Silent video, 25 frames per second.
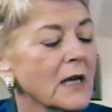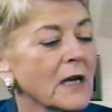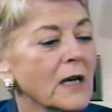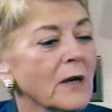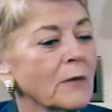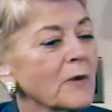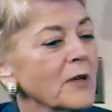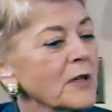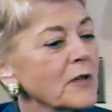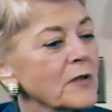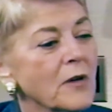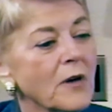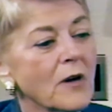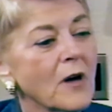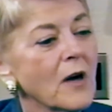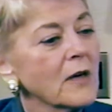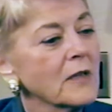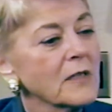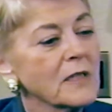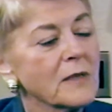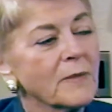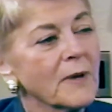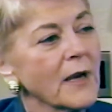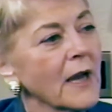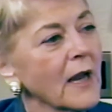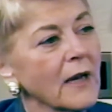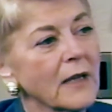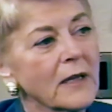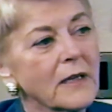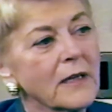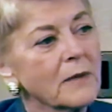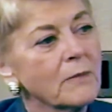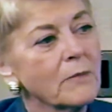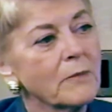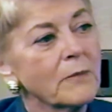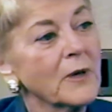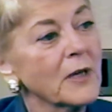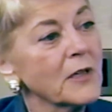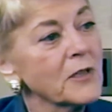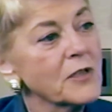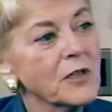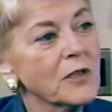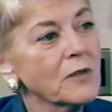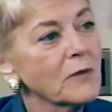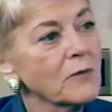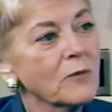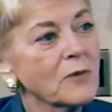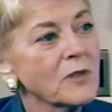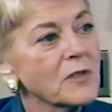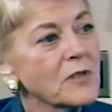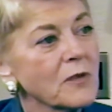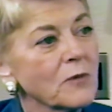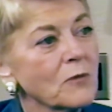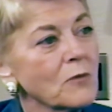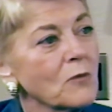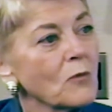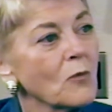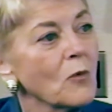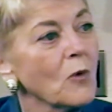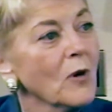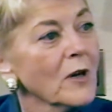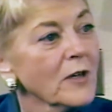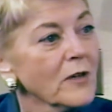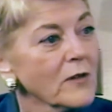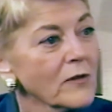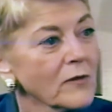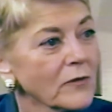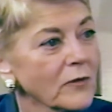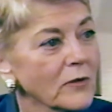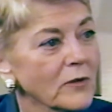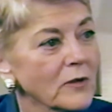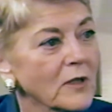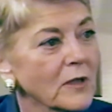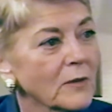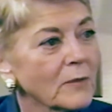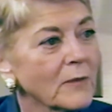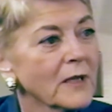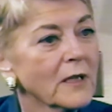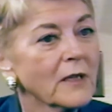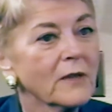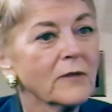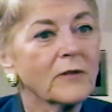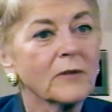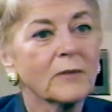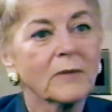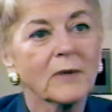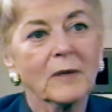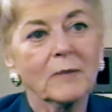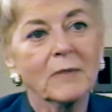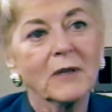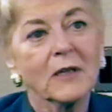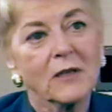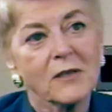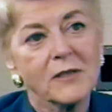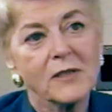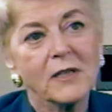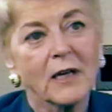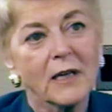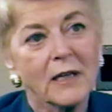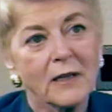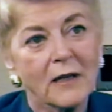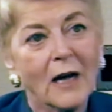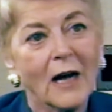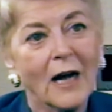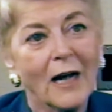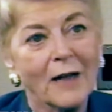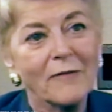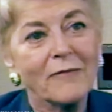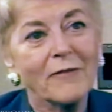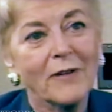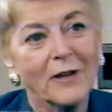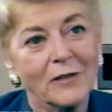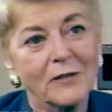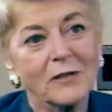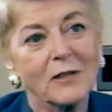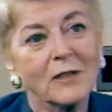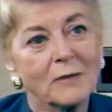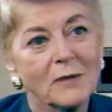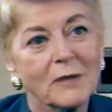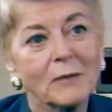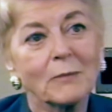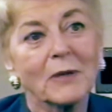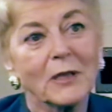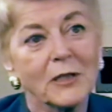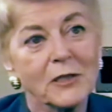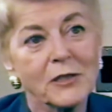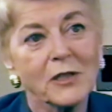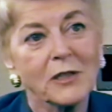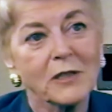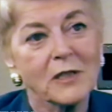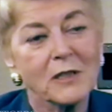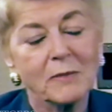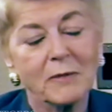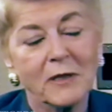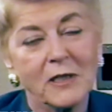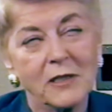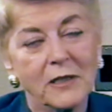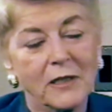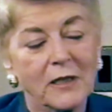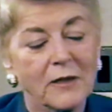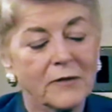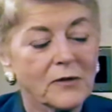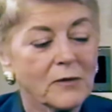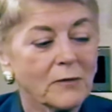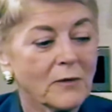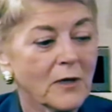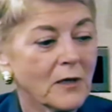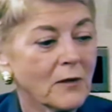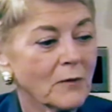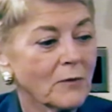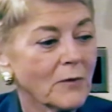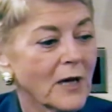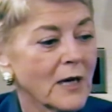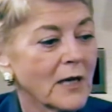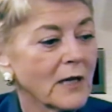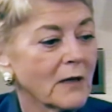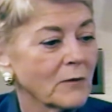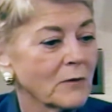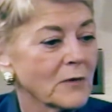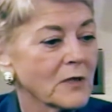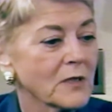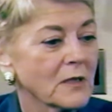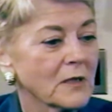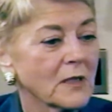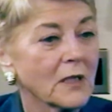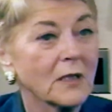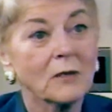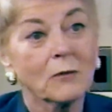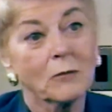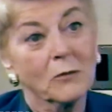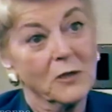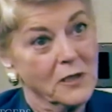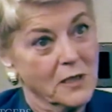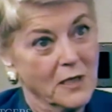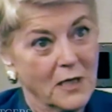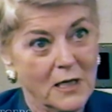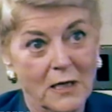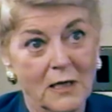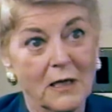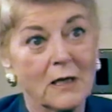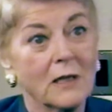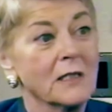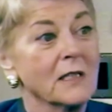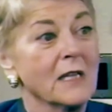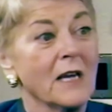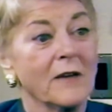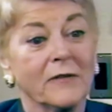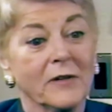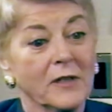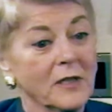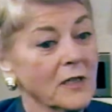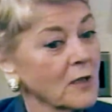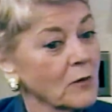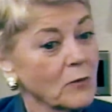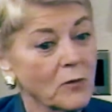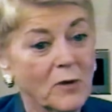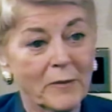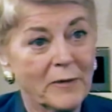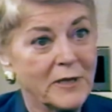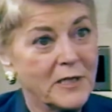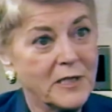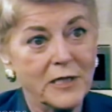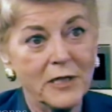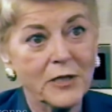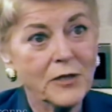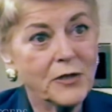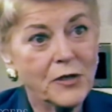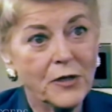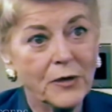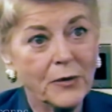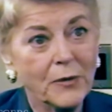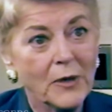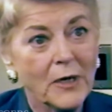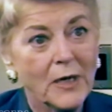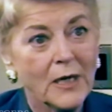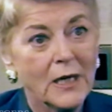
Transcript: And we talked about it, and budget was a wonderful committee for me, because I, I felt that the budget, especially after Ronald Reagan was elected, was a, definitely a woman's issue.